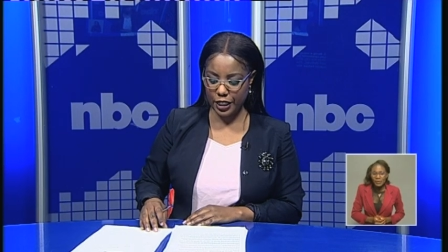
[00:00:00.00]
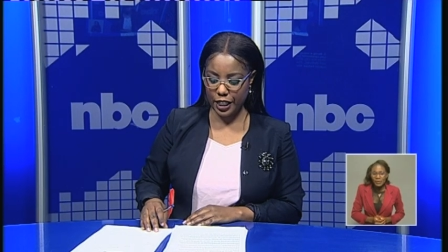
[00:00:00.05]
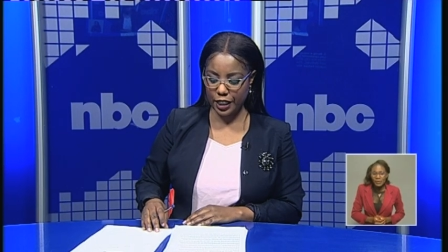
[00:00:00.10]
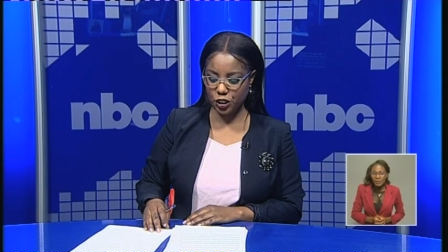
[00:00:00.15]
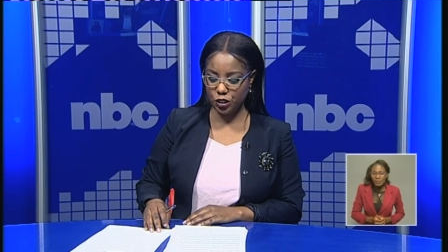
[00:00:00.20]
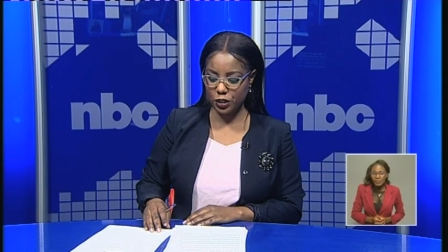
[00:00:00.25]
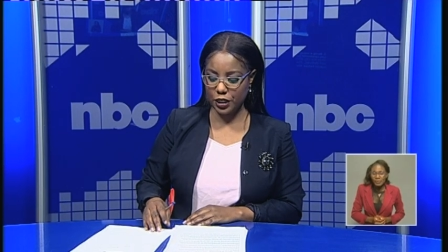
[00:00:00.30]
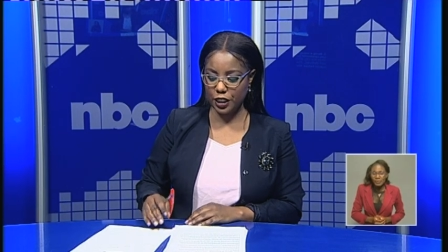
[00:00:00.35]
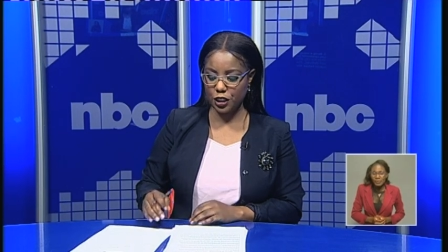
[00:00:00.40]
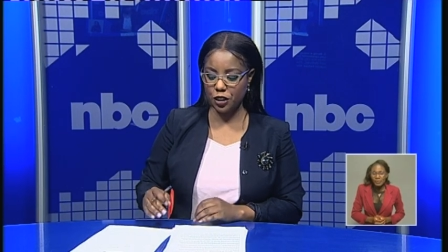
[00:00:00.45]

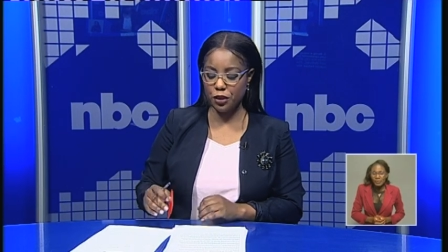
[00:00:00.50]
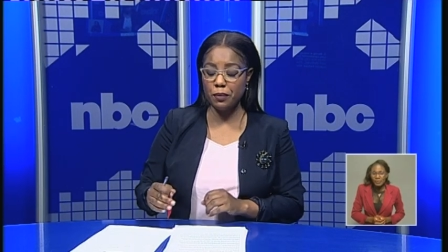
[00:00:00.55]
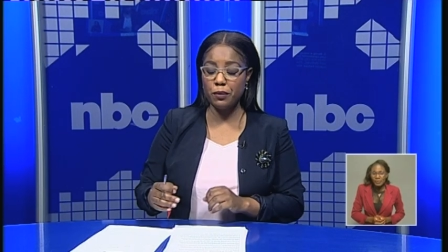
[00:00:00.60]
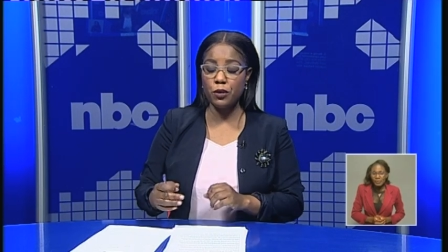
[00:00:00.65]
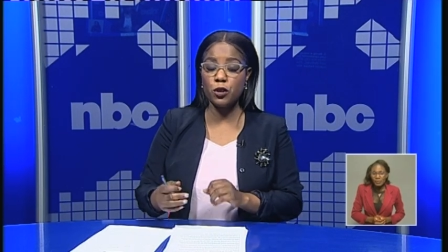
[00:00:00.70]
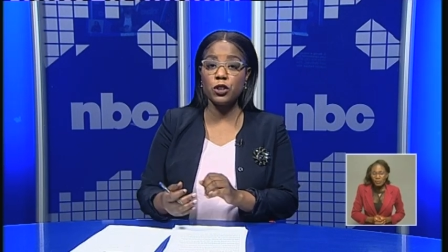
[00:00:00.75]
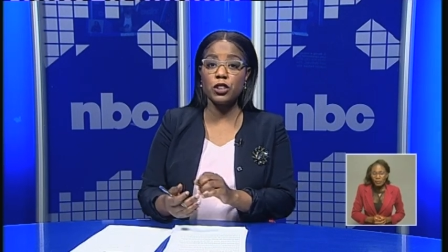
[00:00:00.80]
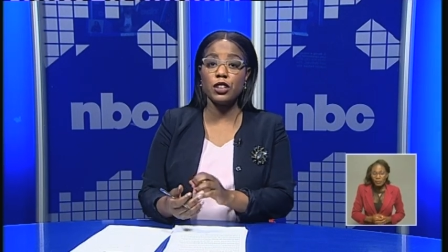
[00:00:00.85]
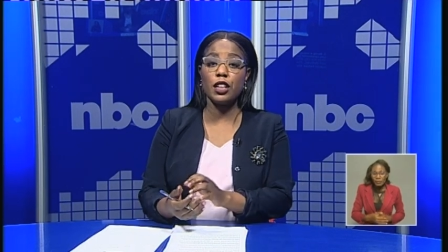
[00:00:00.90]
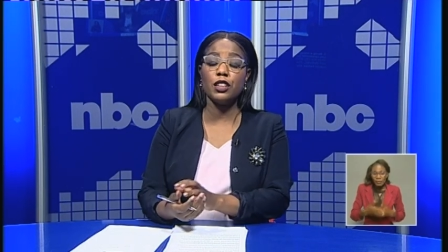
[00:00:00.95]
Actually, you,
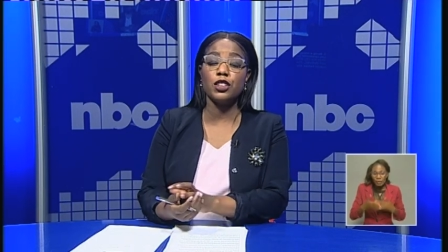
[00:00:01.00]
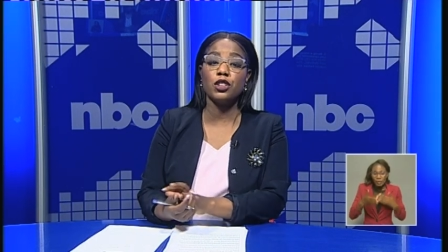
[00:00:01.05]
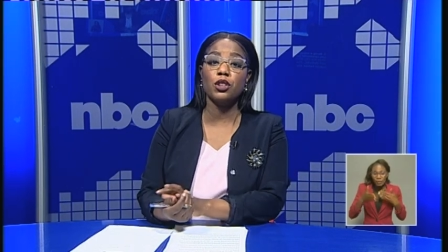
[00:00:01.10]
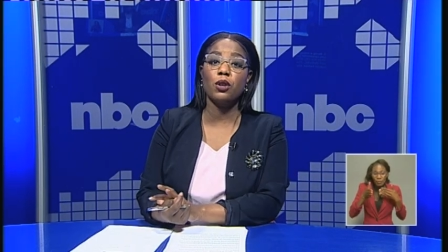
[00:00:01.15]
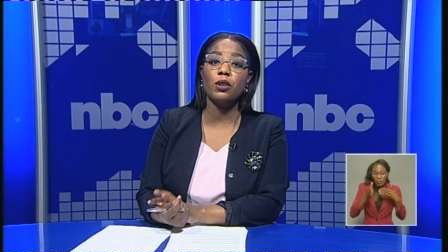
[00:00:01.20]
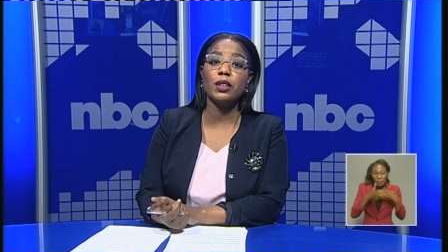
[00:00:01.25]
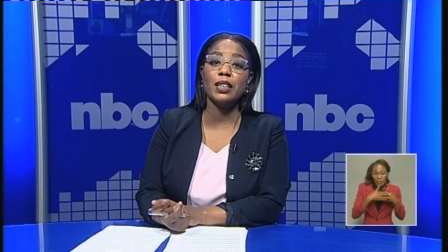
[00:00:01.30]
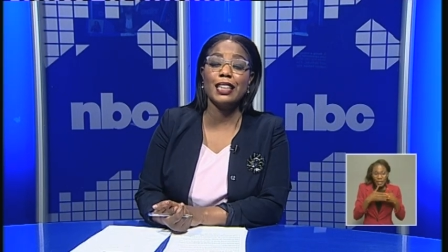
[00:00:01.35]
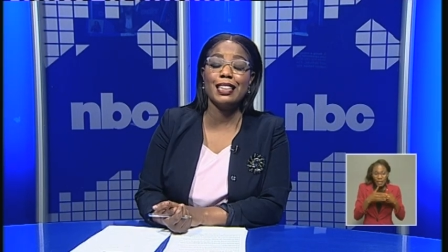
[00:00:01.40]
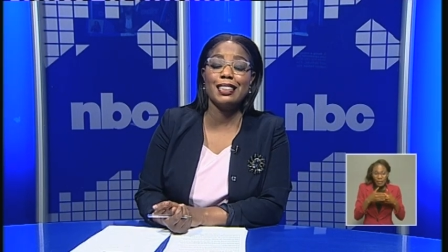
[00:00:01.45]
you touched
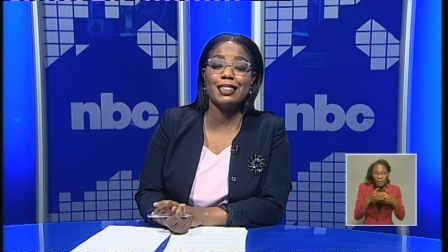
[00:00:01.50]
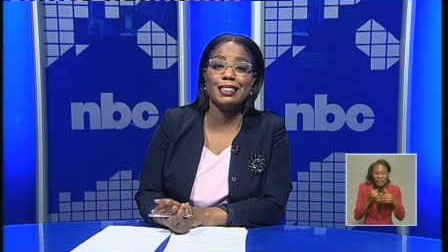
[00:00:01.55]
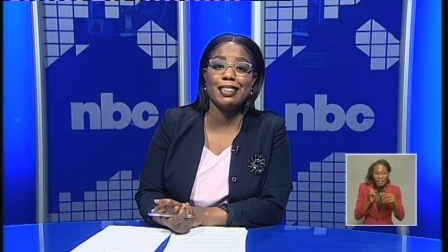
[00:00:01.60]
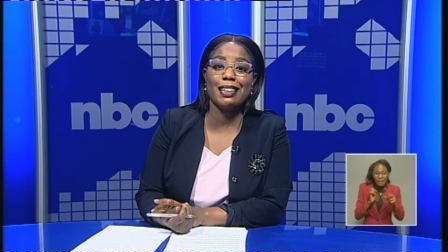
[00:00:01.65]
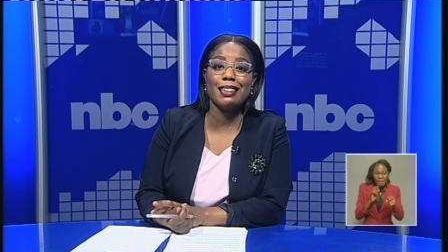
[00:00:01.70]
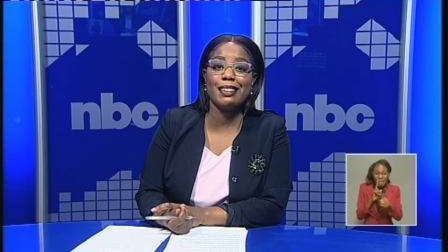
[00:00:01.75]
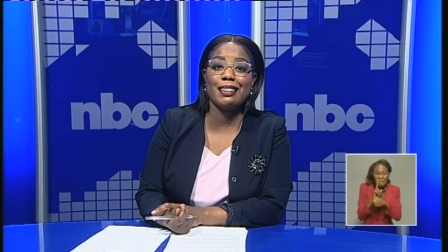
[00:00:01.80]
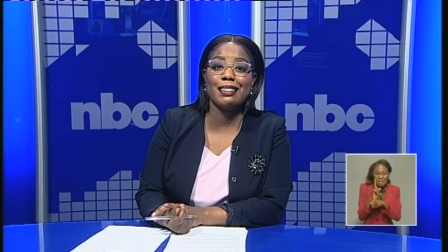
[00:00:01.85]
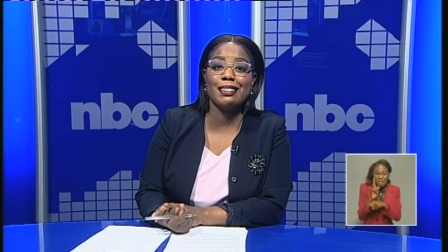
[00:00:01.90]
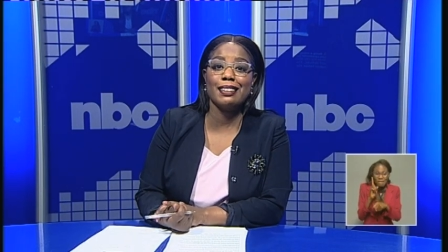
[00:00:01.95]
on
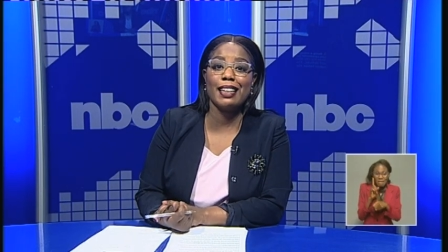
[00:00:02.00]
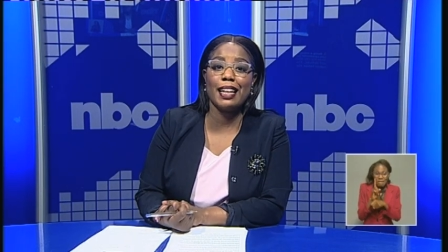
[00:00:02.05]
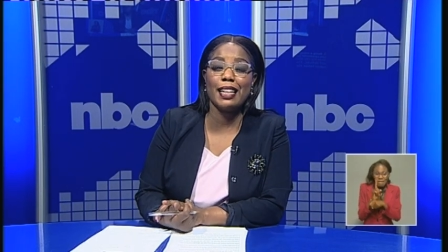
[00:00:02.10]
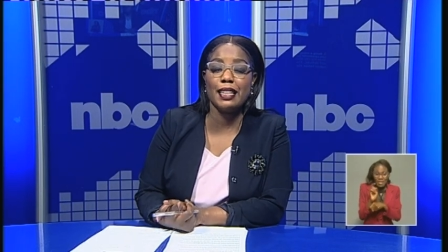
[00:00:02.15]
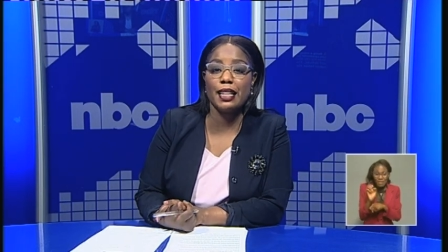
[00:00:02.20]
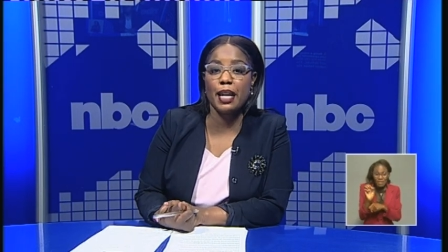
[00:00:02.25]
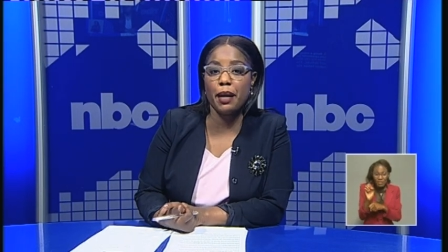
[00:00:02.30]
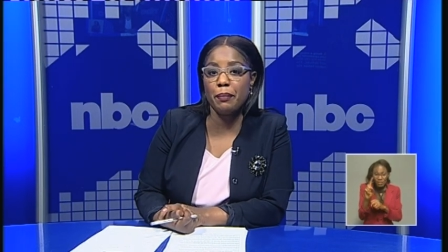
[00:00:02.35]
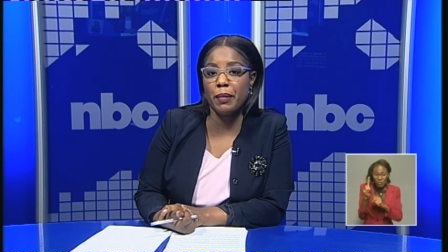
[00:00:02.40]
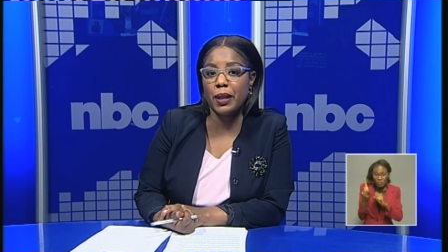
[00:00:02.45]
internal
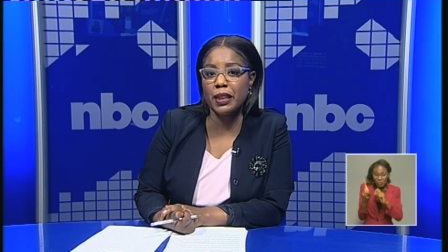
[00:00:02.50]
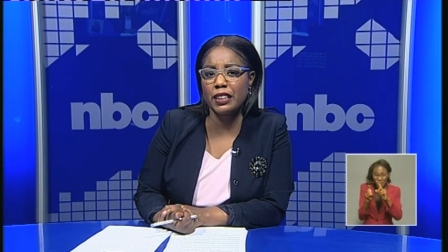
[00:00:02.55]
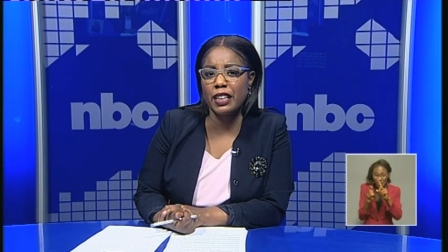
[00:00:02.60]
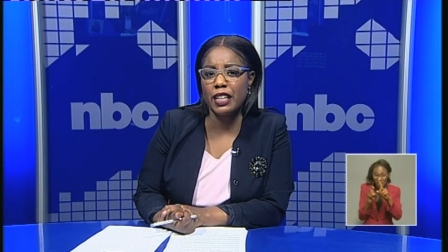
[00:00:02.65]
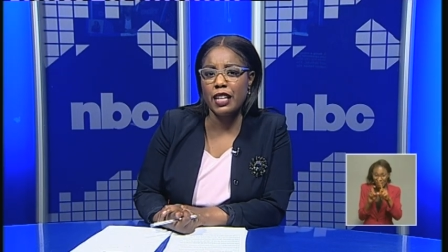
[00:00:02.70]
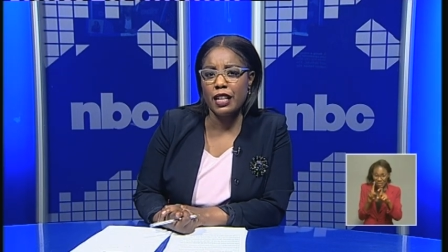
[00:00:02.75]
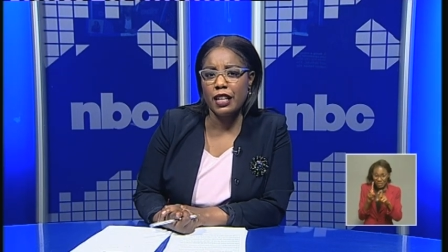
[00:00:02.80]
dynamics.